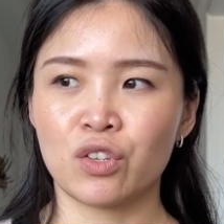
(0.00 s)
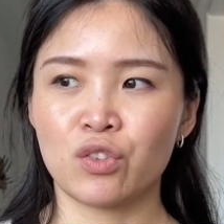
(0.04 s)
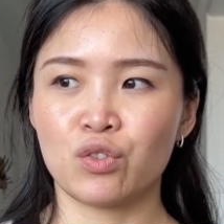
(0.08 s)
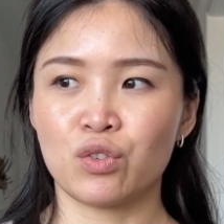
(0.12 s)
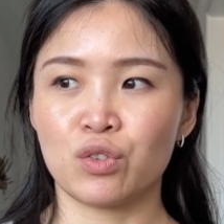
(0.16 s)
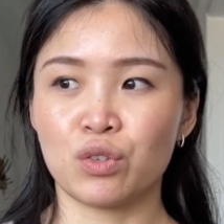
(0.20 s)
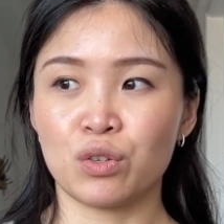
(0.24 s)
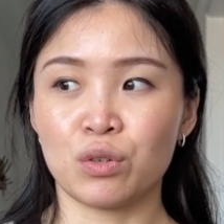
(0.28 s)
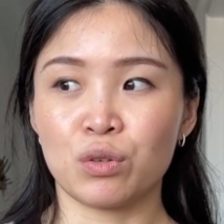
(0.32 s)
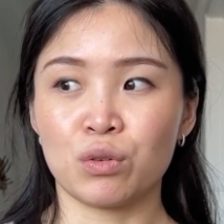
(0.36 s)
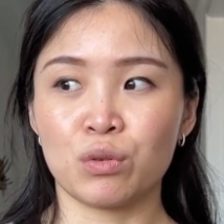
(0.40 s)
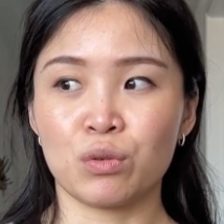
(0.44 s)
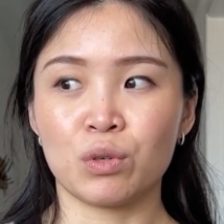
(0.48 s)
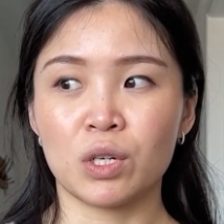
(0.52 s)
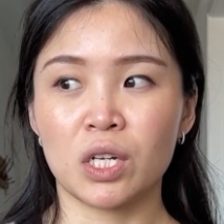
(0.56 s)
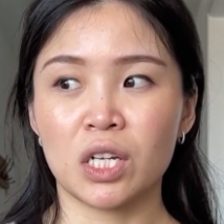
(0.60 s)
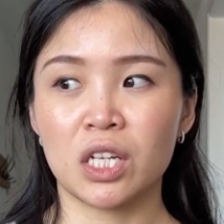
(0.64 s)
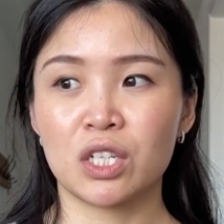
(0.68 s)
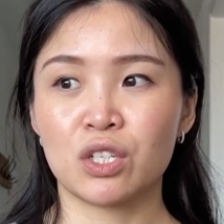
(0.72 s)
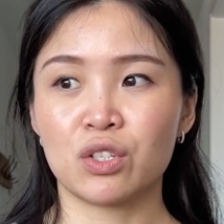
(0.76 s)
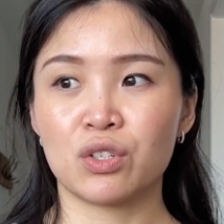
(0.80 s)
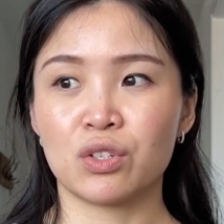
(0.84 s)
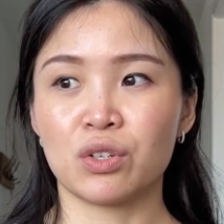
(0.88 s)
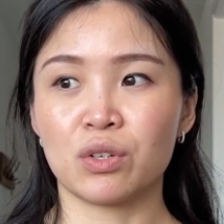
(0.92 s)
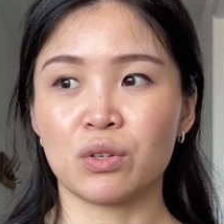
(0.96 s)
due
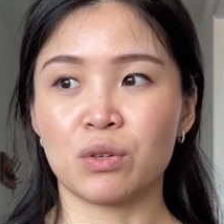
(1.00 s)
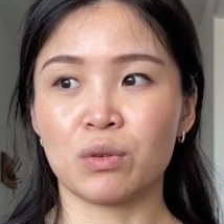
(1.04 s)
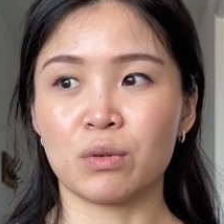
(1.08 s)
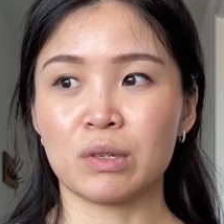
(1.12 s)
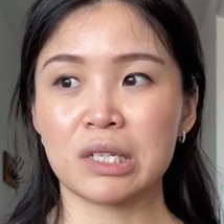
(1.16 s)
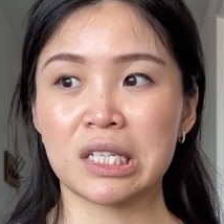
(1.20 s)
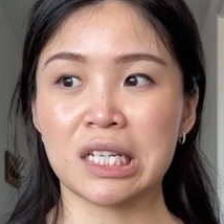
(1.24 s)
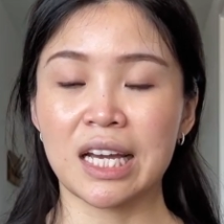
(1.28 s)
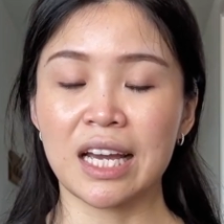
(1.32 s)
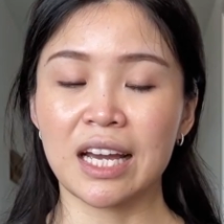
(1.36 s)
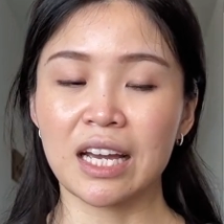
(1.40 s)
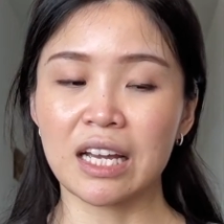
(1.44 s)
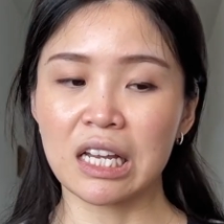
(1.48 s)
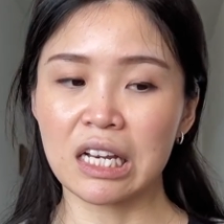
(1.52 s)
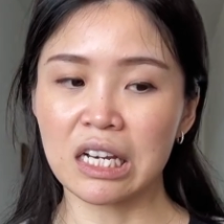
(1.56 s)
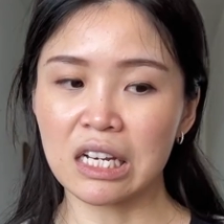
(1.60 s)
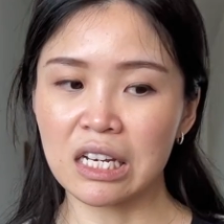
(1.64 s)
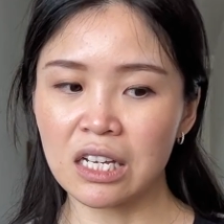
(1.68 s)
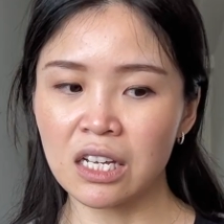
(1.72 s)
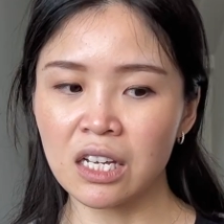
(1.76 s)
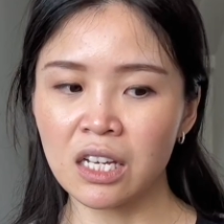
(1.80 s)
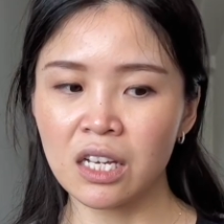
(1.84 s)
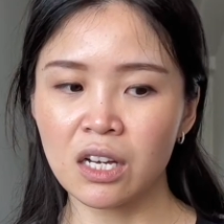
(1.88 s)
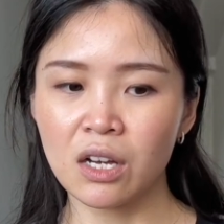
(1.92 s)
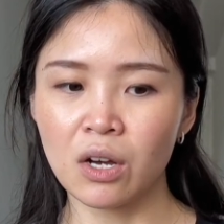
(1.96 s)
to
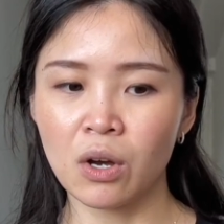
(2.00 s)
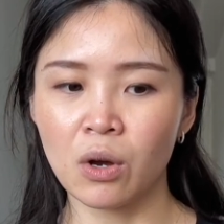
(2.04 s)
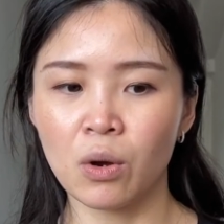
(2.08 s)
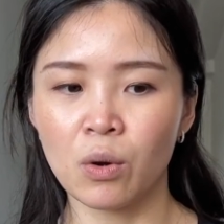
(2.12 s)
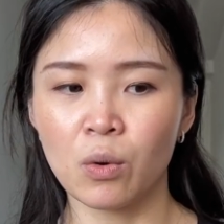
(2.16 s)
technique